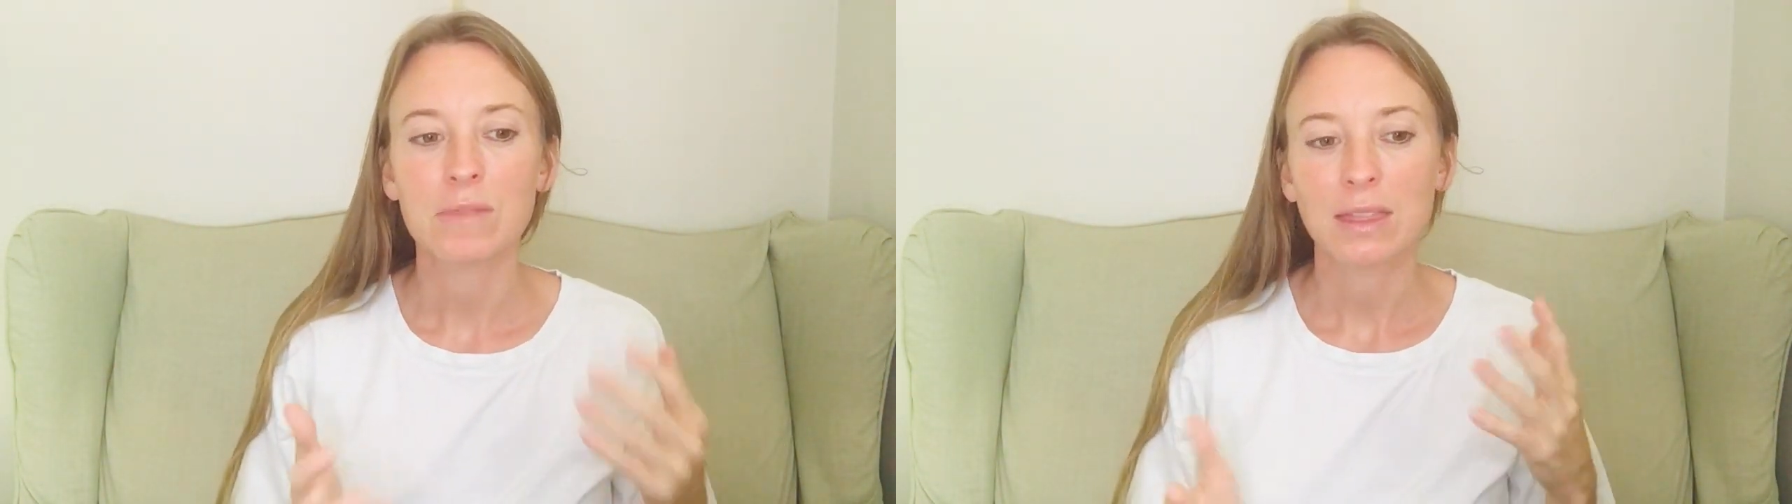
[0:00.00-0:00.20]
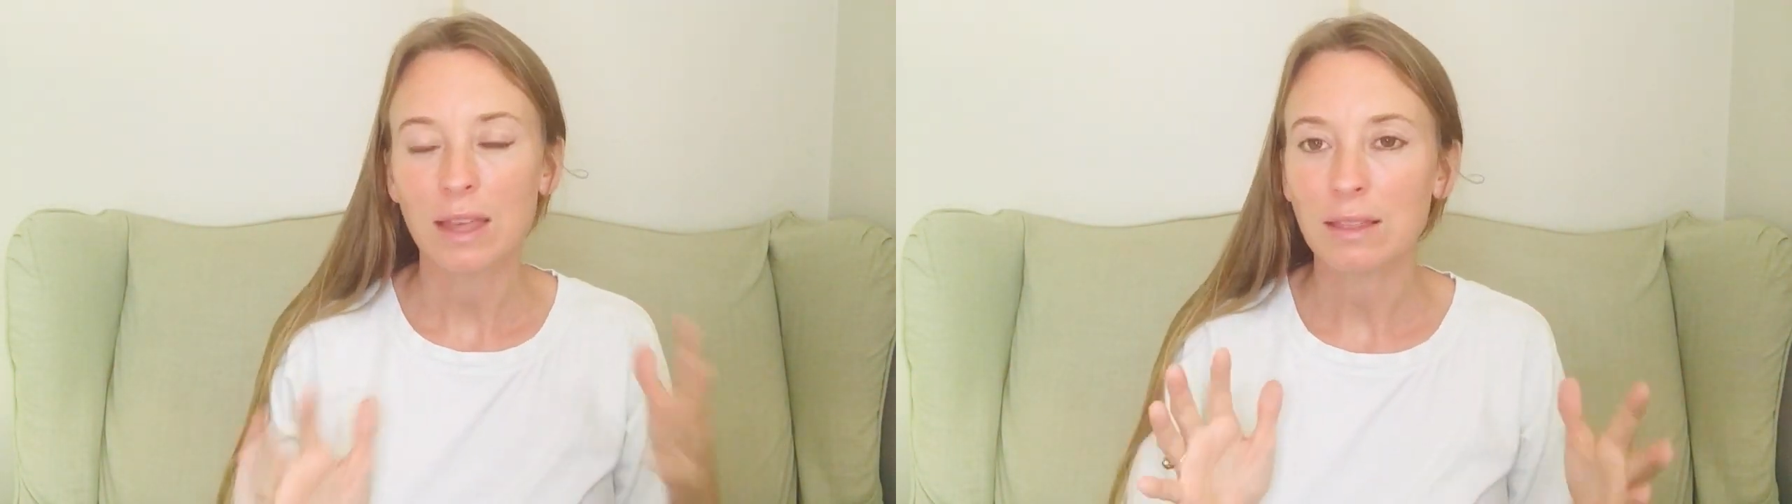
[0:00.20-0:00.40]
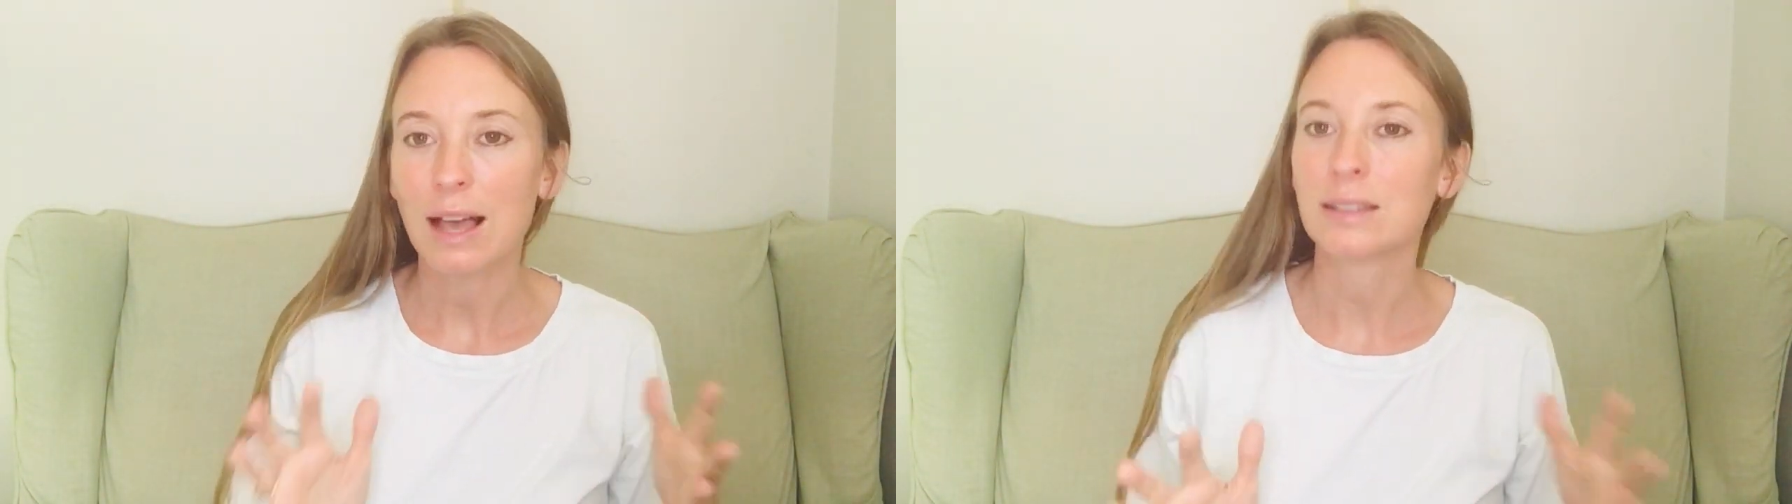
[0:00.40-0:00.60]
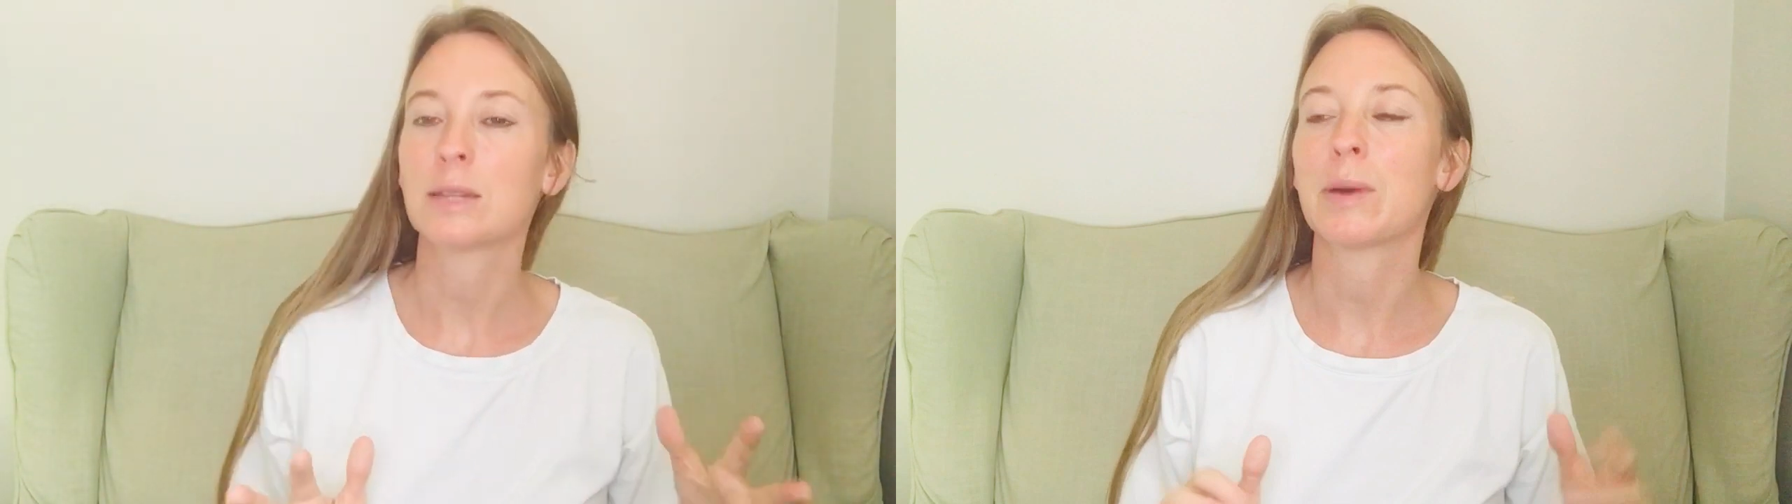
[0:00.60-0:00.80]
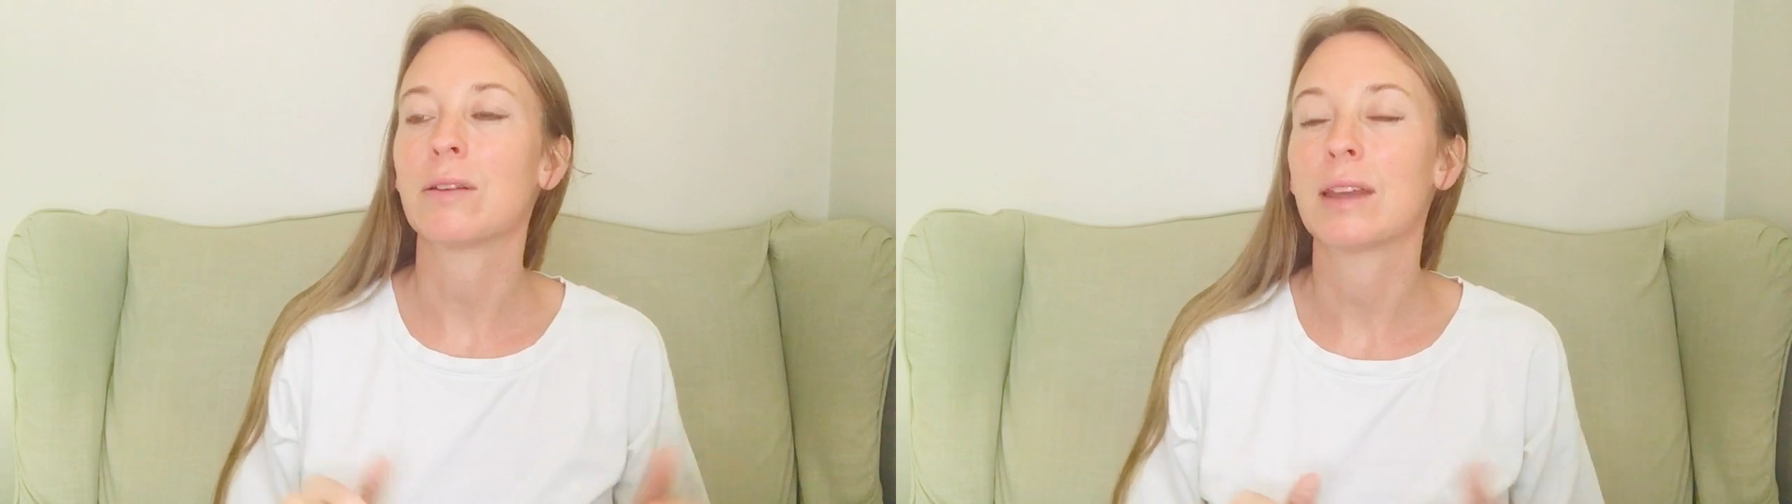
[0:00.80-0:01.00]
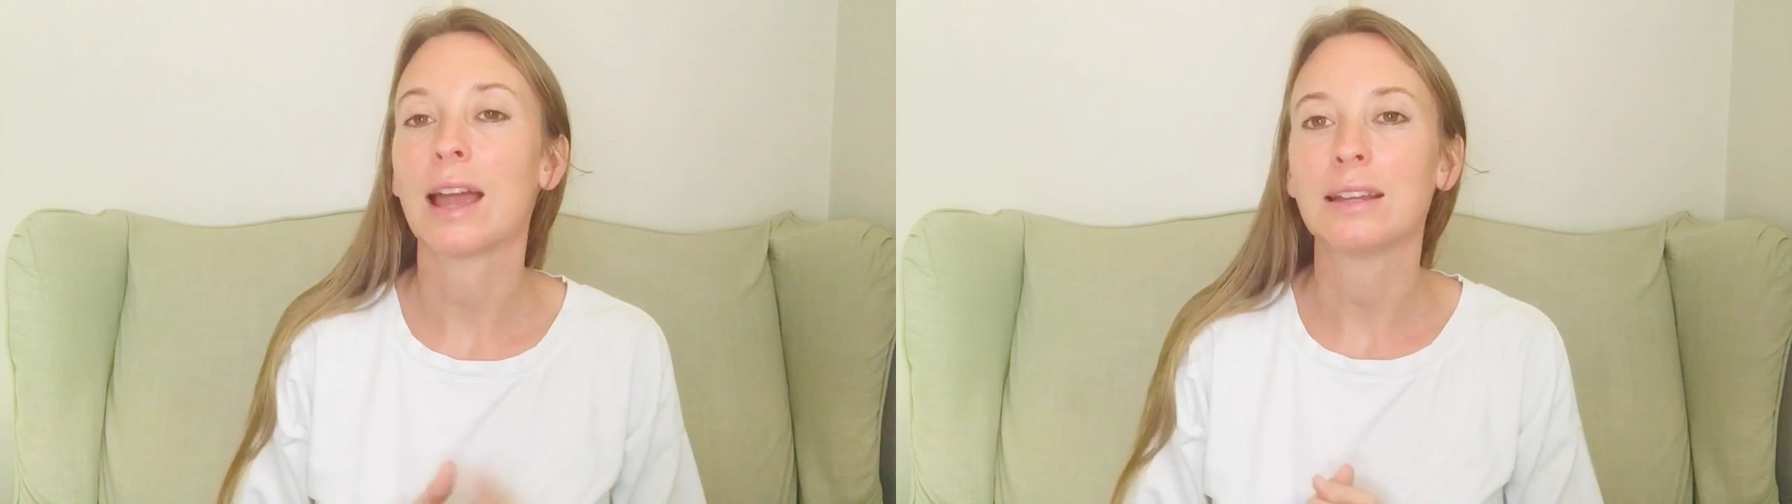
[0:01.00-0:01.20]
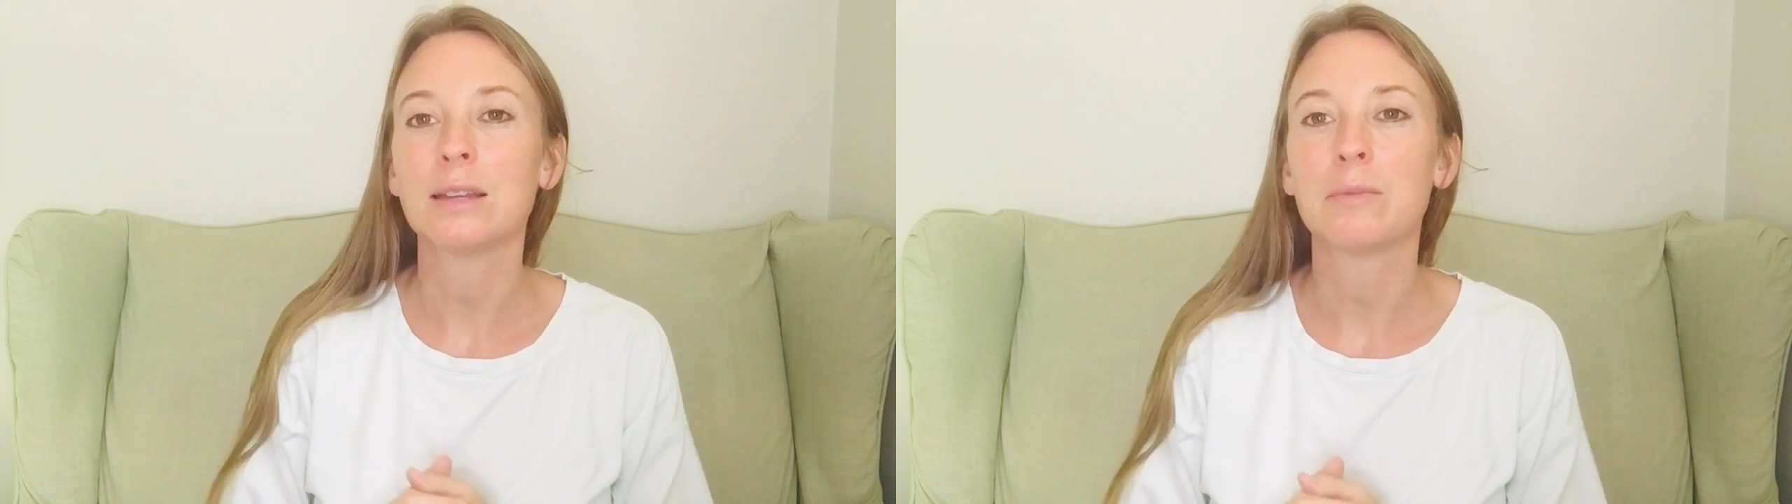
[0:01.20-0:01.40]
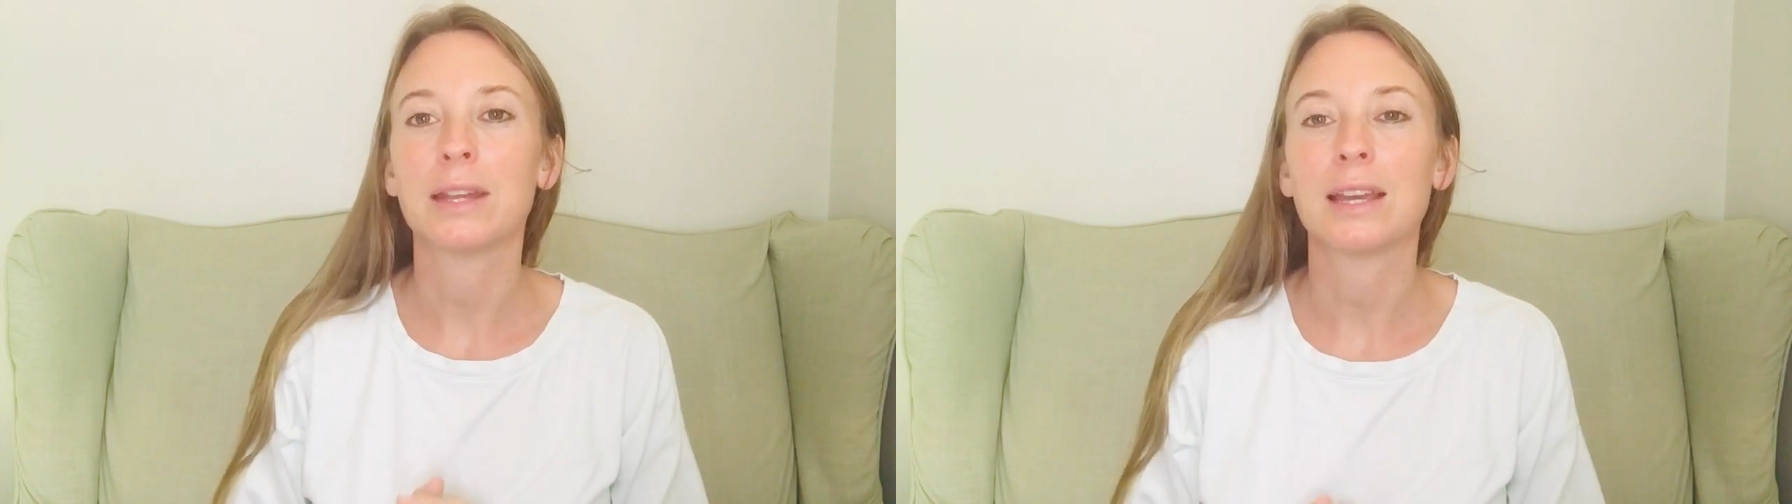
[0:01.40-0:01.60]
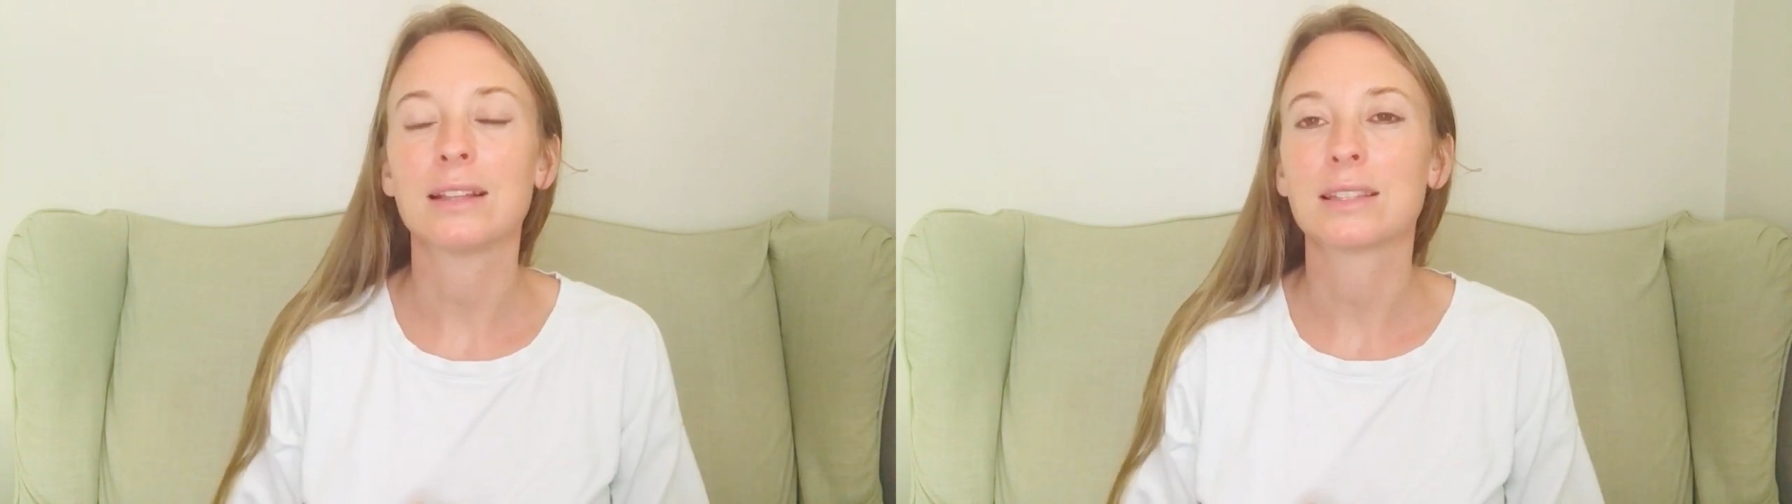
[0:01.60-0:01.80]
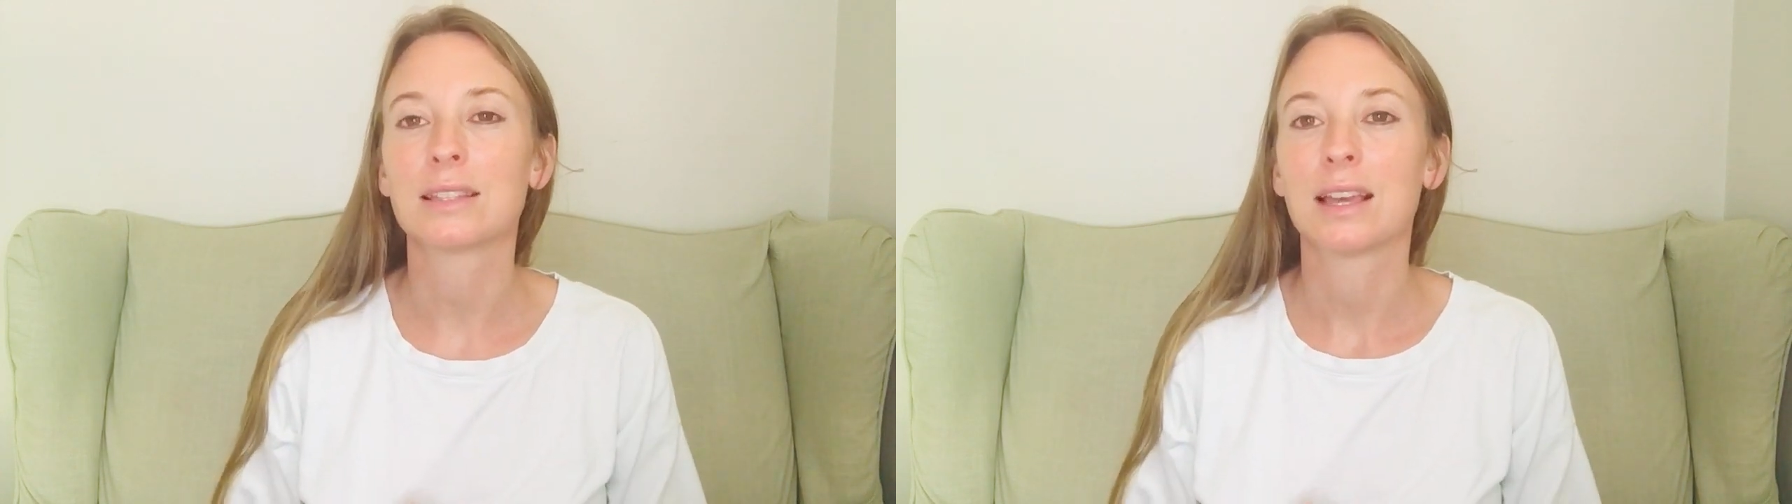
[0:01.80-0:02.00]
They last about 90
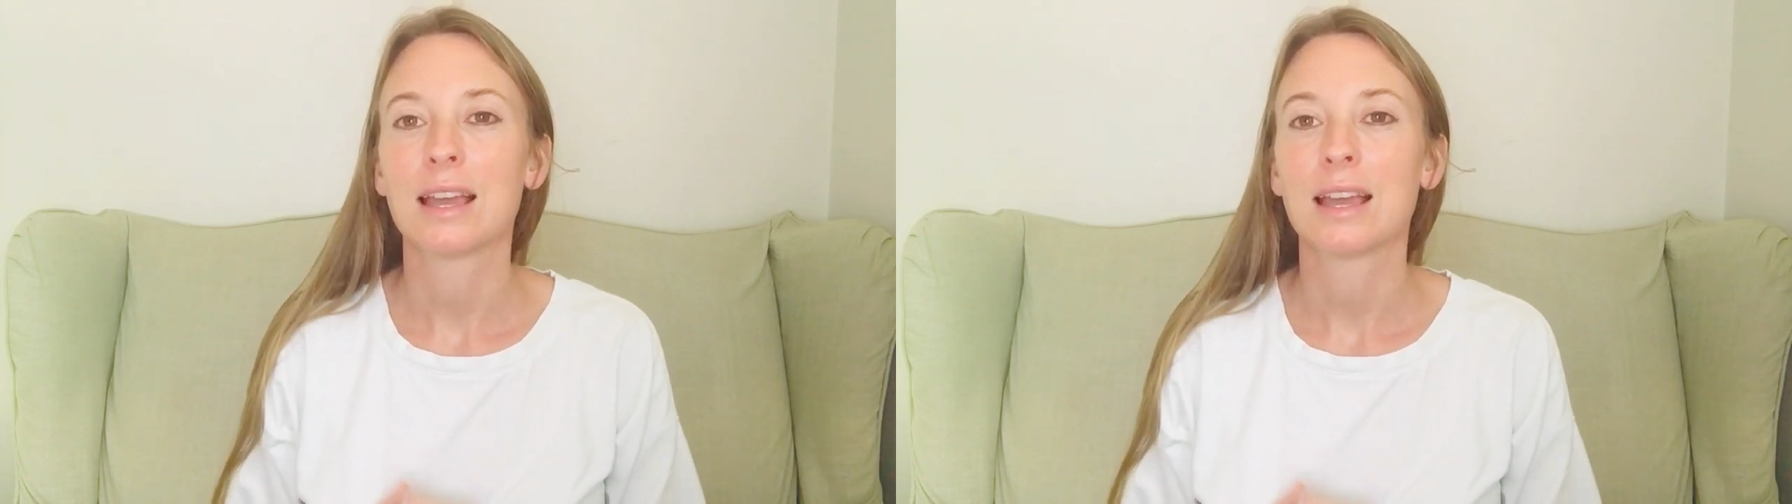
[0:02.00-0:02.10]
minutes,